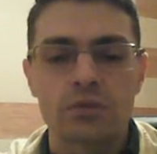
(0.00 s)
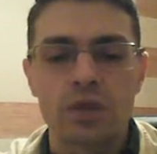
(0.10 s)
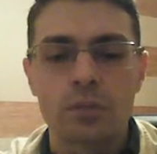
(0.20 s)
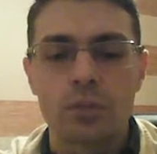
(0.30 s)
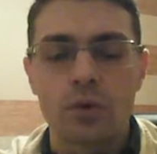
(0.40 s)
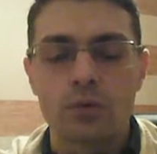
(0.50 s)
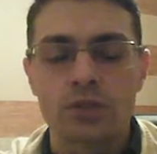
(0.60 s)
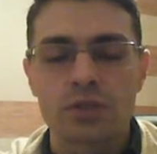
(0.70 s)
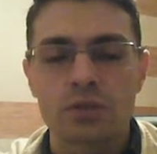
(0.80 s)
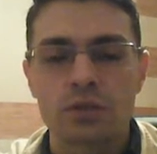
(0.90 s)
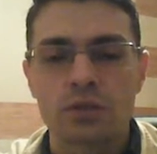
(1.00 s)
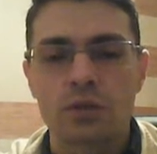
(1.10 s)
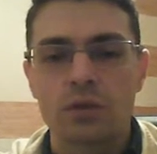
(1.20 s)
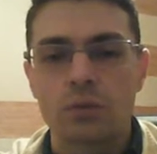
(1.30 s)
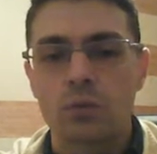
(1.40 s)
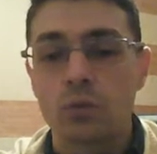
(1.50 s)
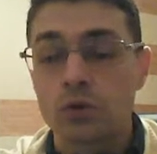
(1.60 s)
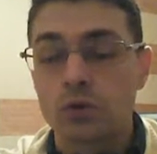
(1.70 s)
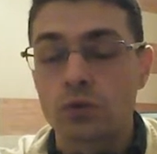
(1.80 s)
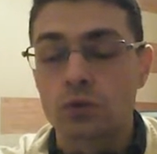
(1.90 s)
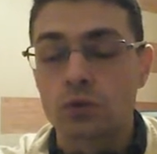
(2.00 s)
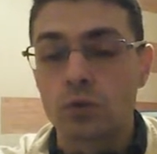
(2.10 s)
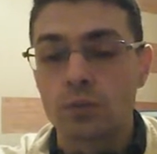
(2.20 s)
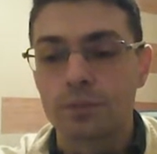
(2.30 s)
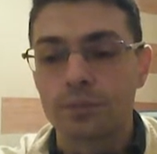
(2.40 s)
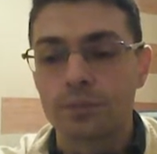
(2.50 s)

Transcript: 3 pawns versus 2.